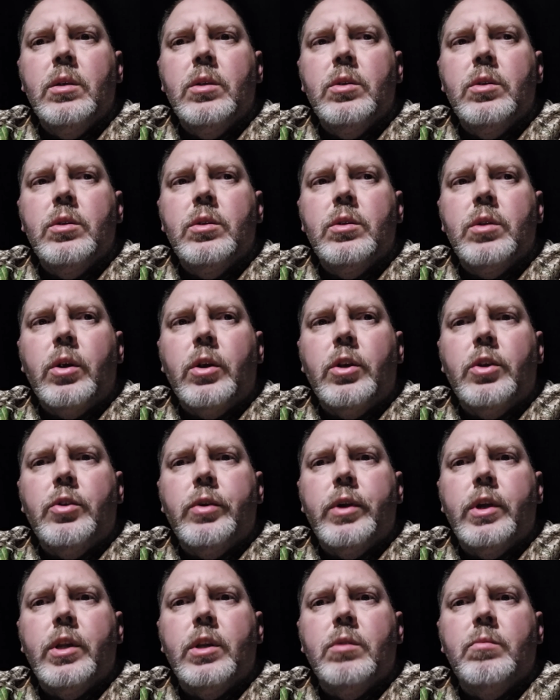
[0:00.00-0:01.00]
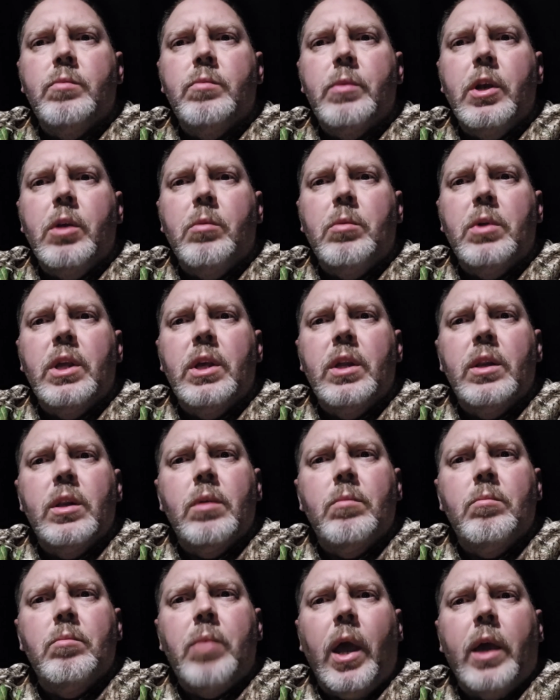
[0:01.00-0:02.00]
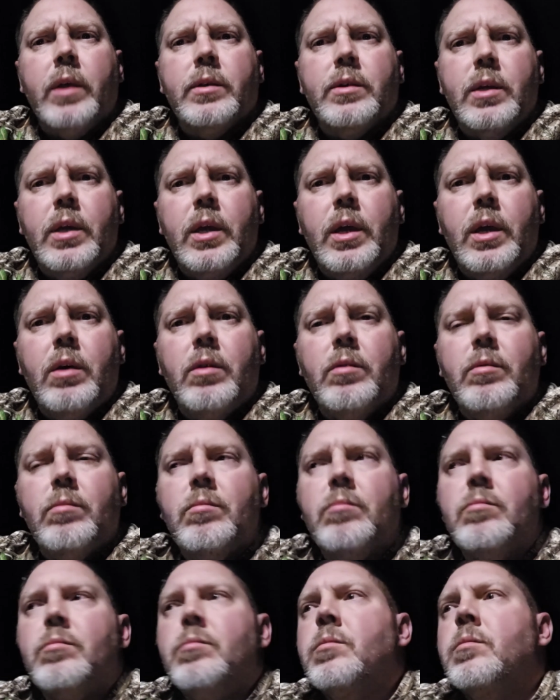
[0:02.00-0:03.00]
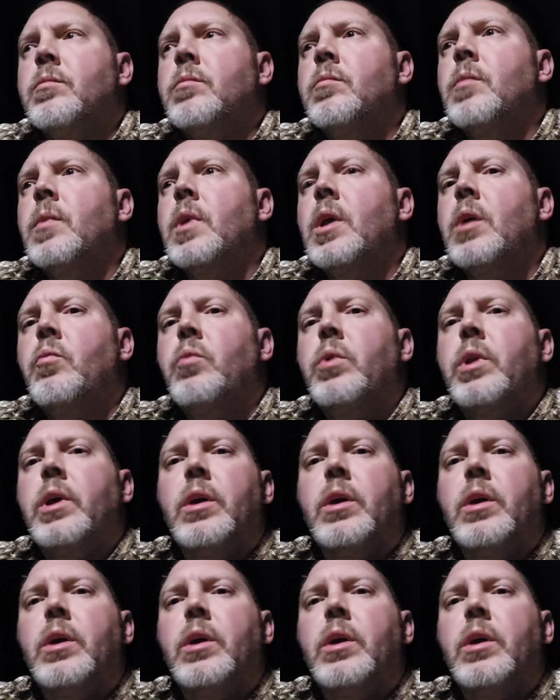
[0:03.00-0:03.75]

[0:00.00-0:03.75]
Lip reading: started drinking his beer, but he ended up passing out. And when he